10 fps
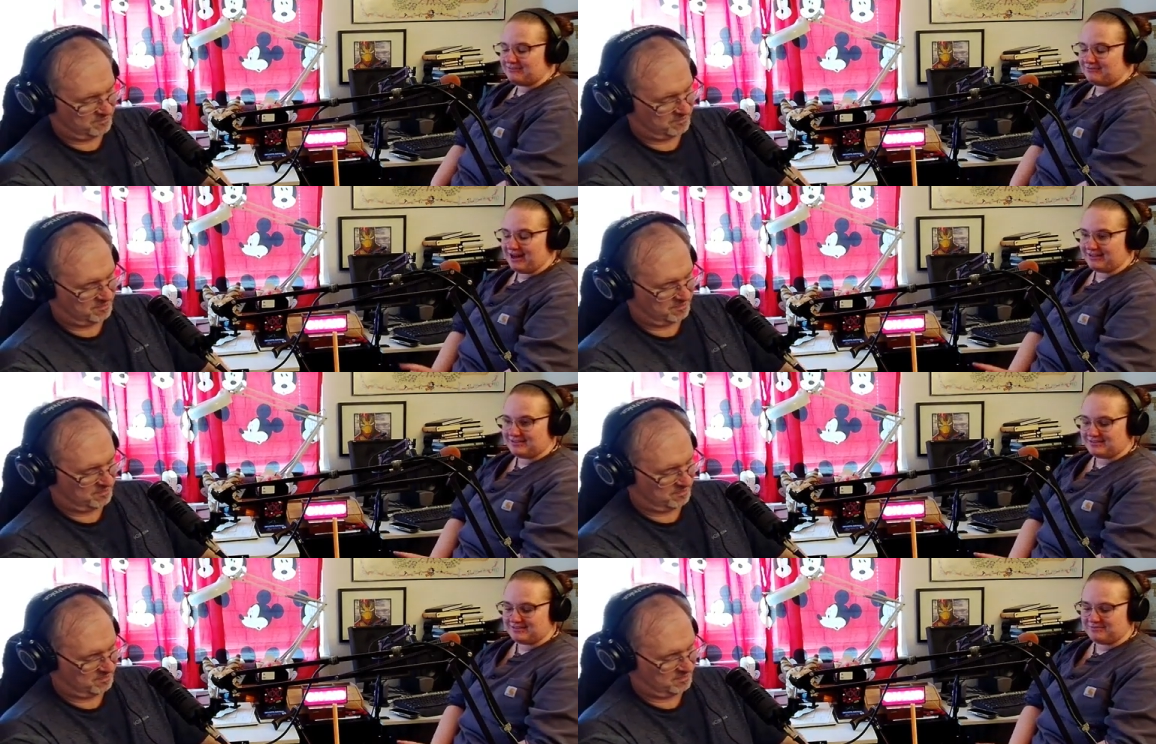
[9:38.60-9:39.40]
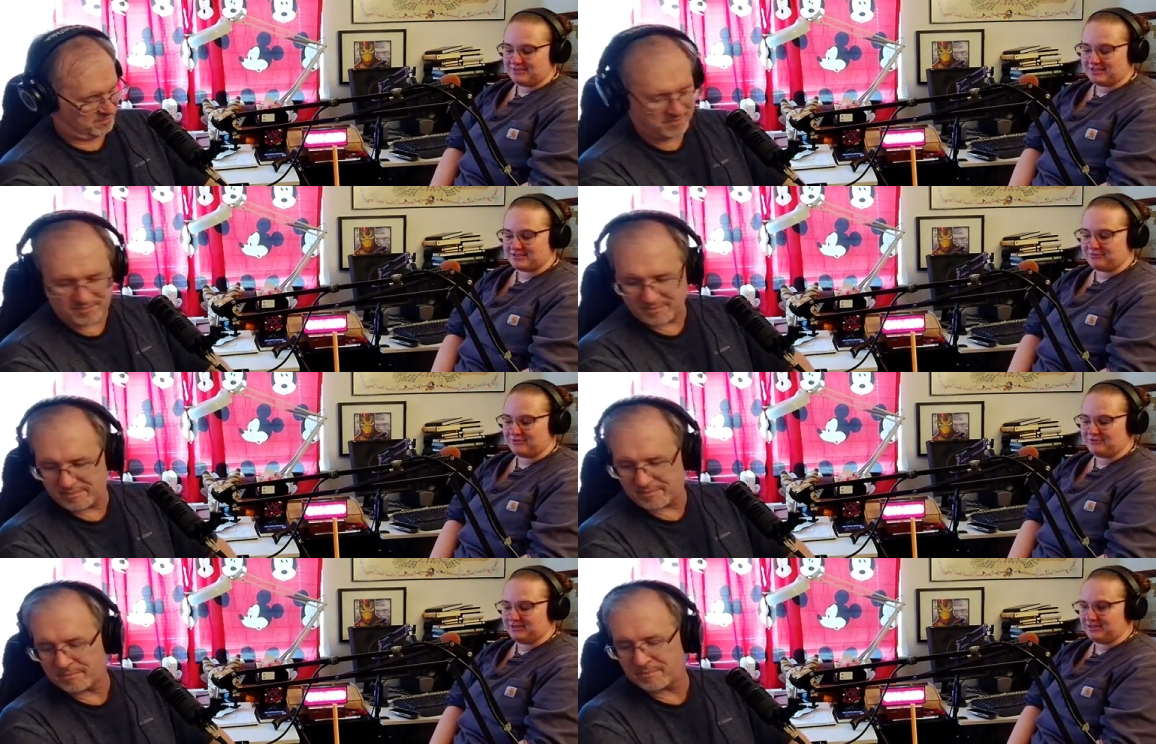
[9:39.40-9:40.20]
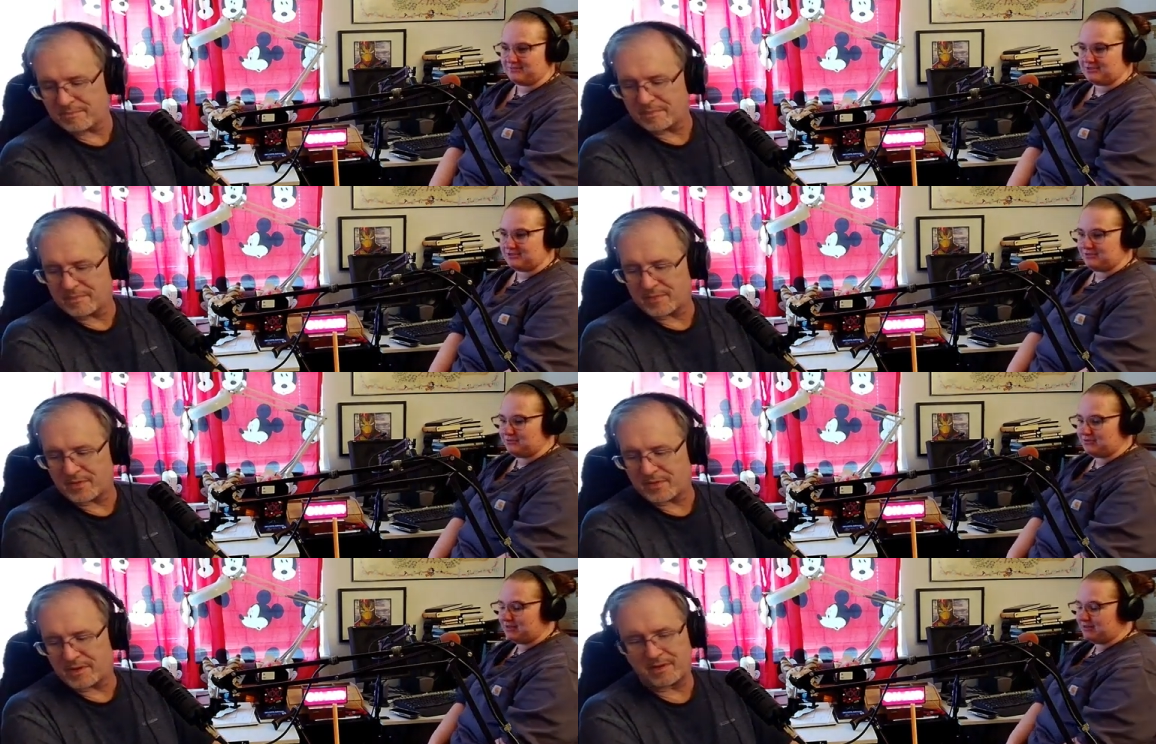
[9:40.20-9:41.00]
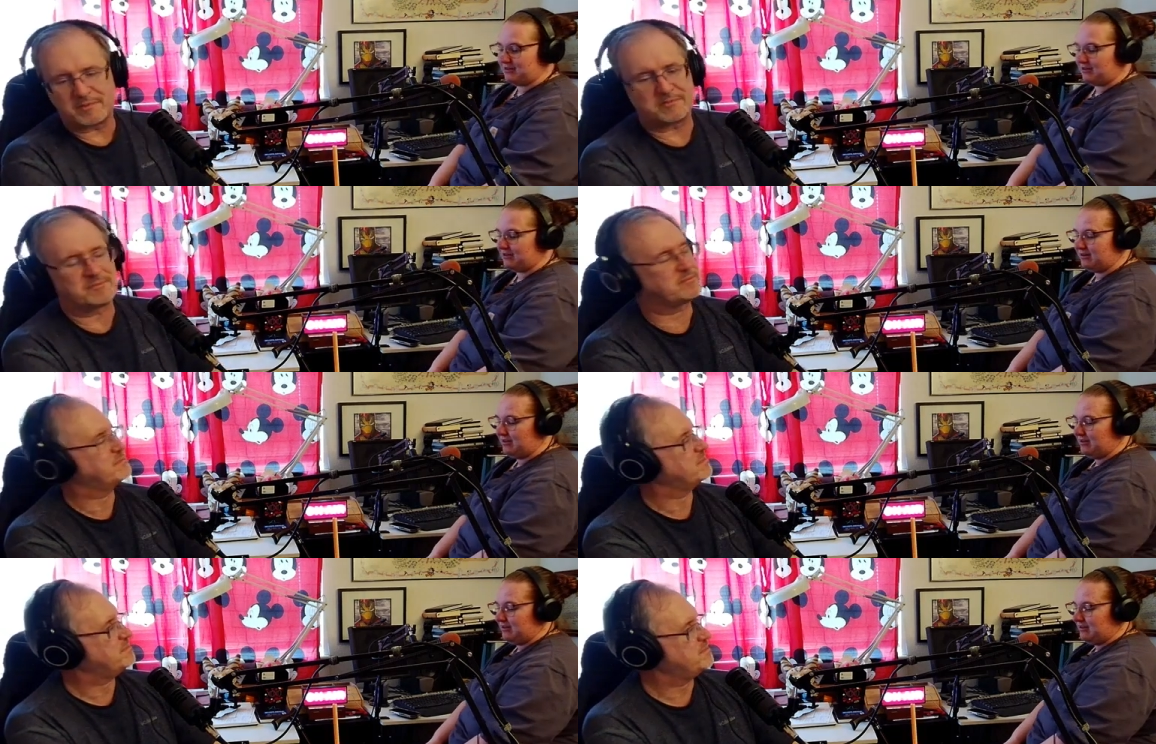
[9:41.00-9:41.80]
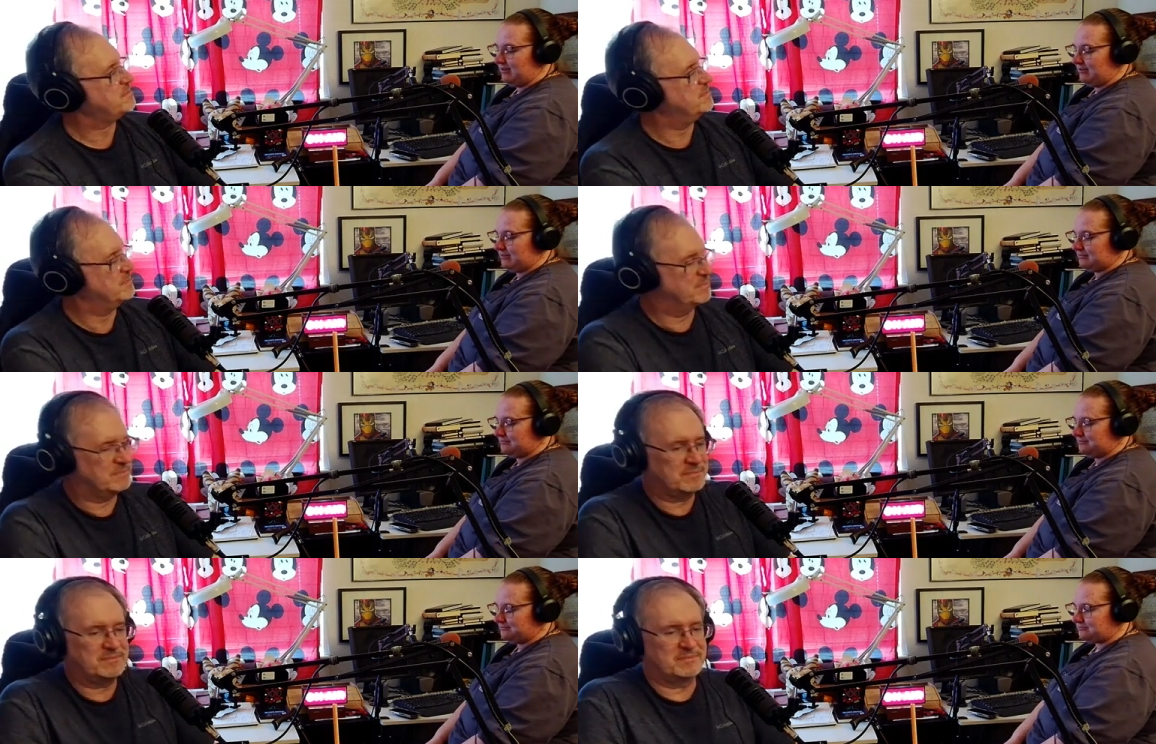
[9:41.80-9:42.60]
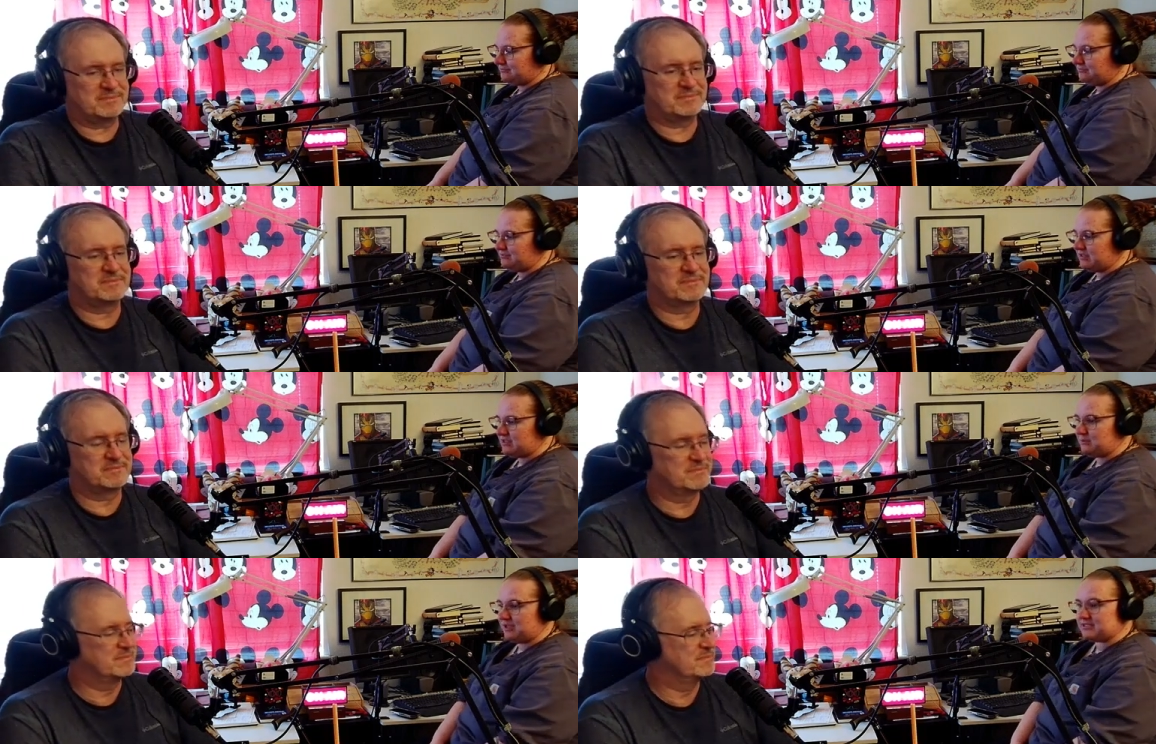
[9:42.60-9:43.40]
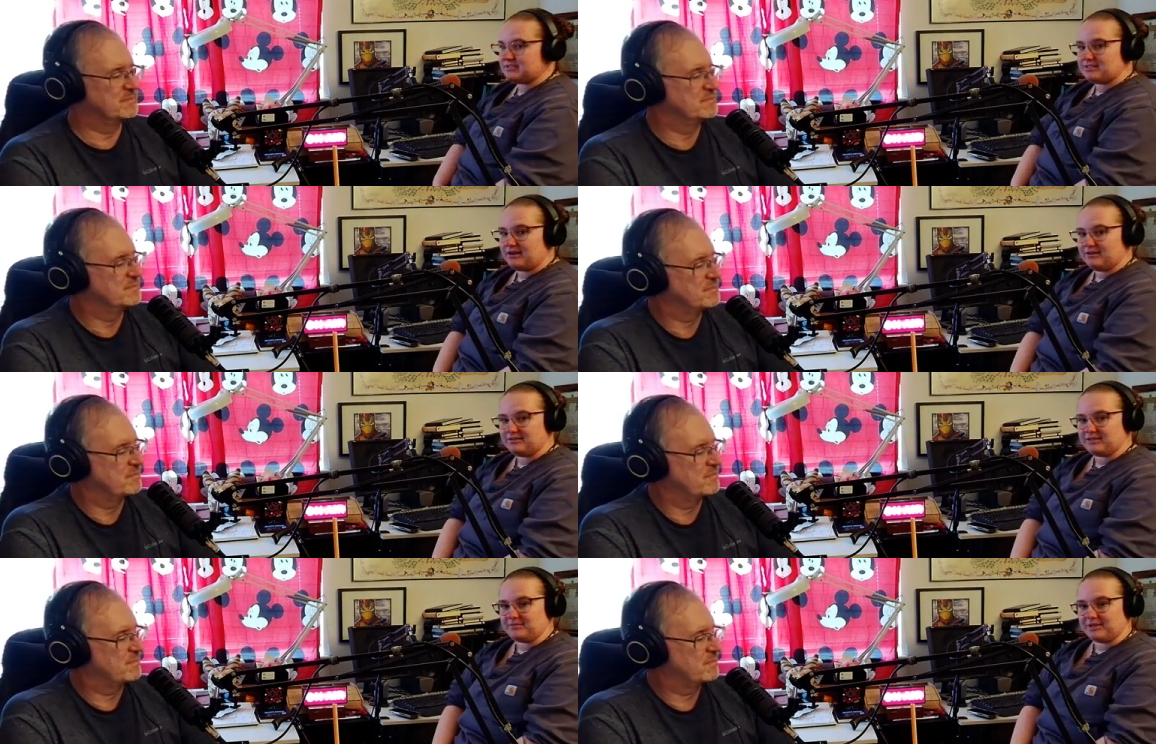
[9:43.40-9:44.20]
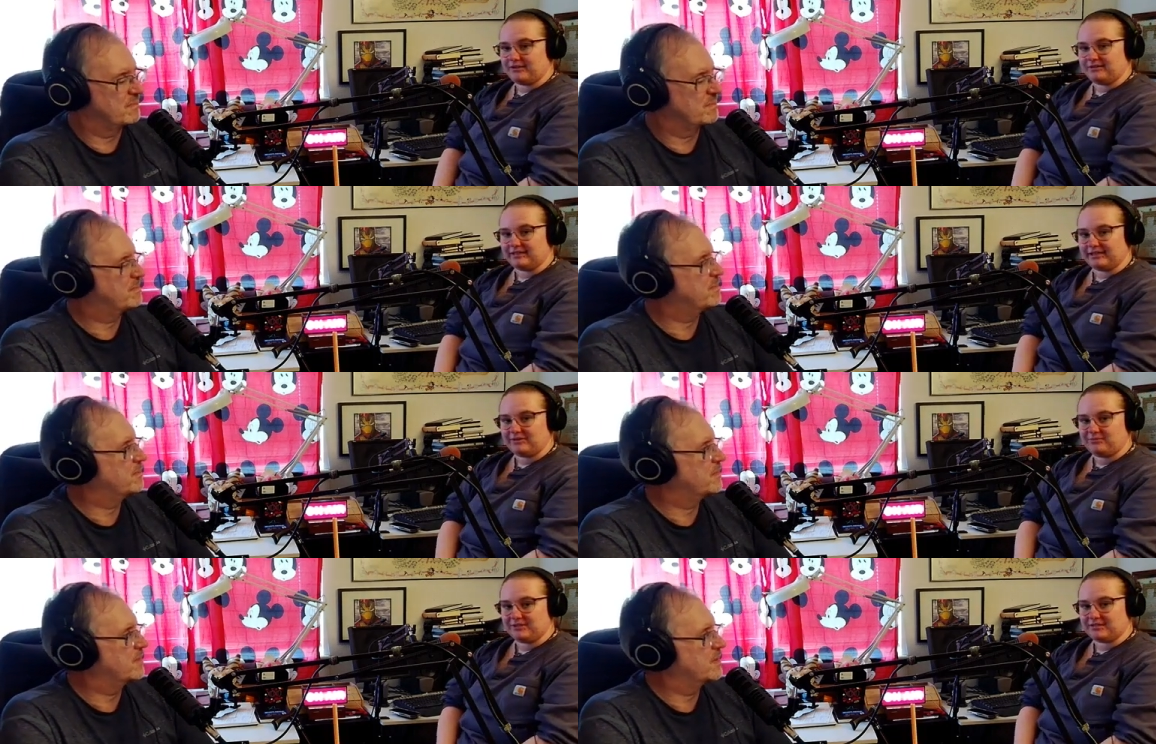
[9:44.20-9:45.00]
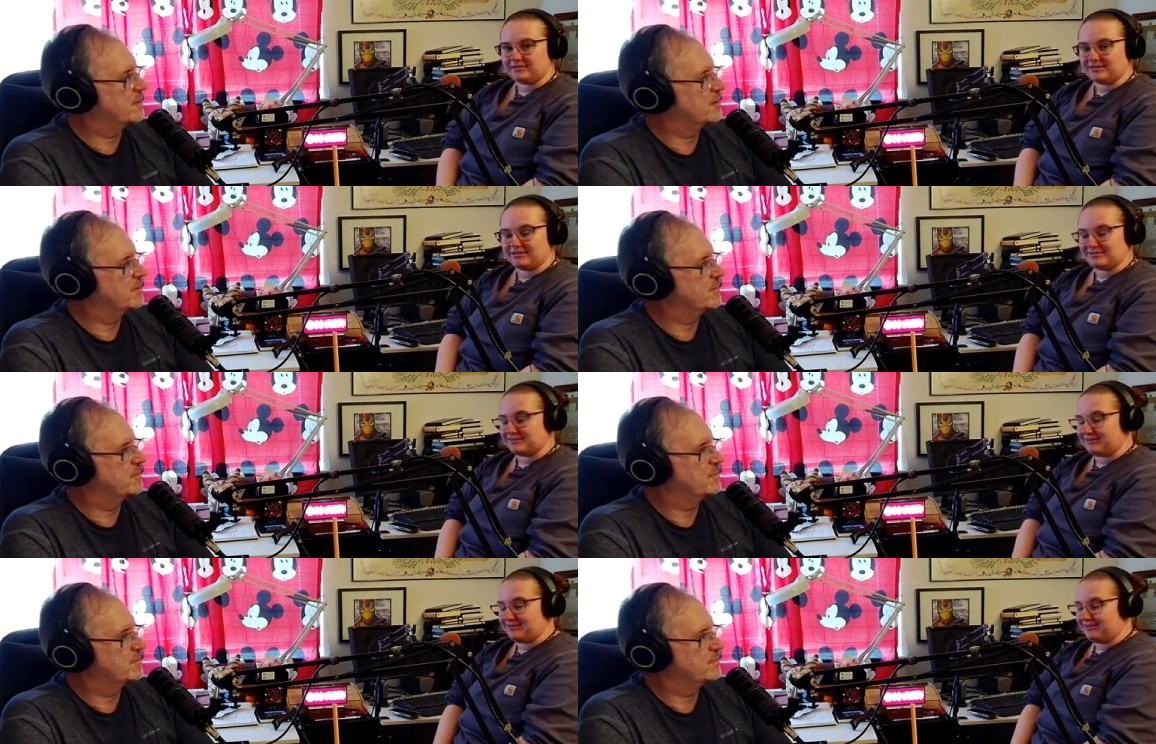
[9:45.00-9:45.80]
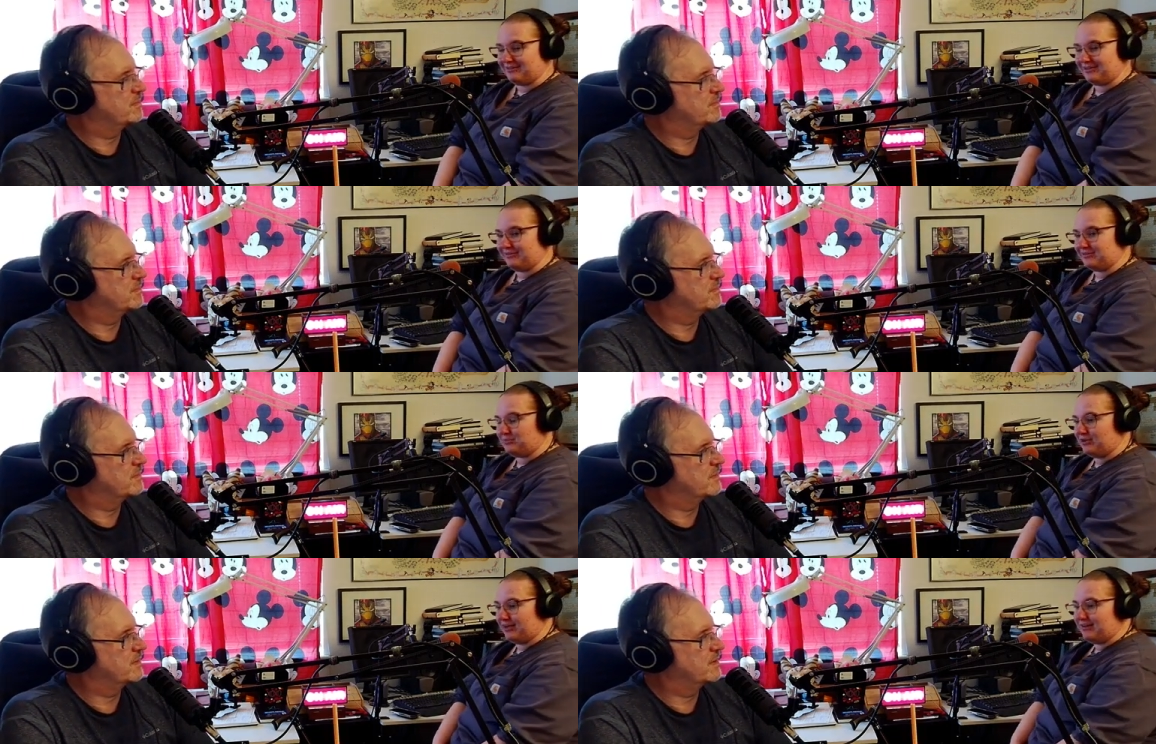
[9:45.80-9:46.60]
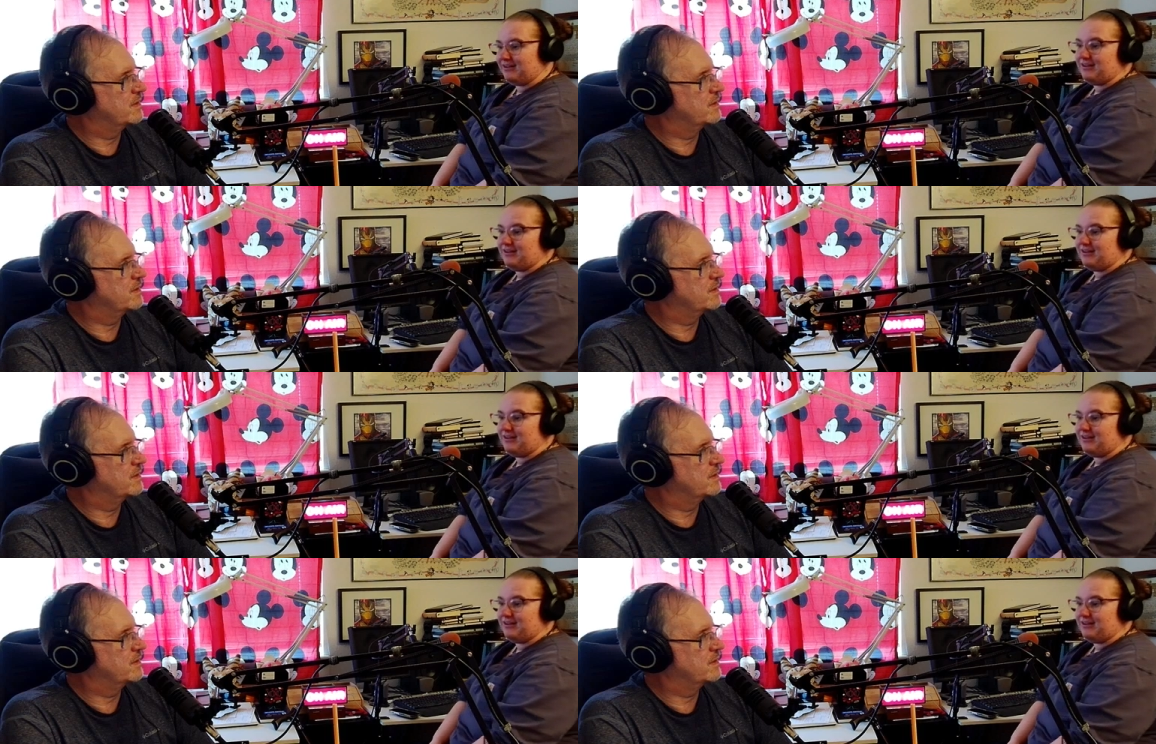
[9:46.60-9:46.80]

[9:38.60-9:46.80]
Speaker 1: rats because if we feed them to our, um, Swainson's hawk named Galileo because he is not all there in the brain.